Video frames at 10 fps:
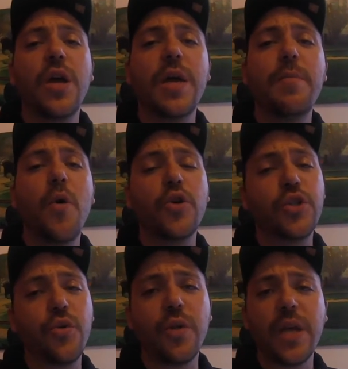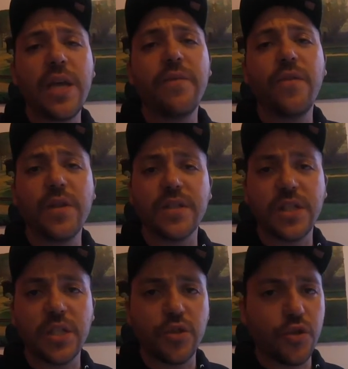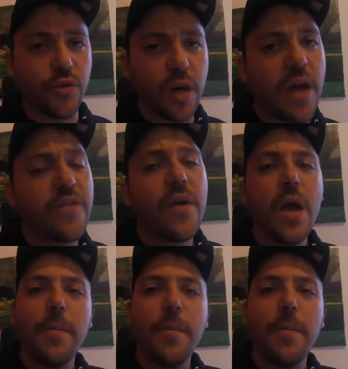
emotional influence into your life.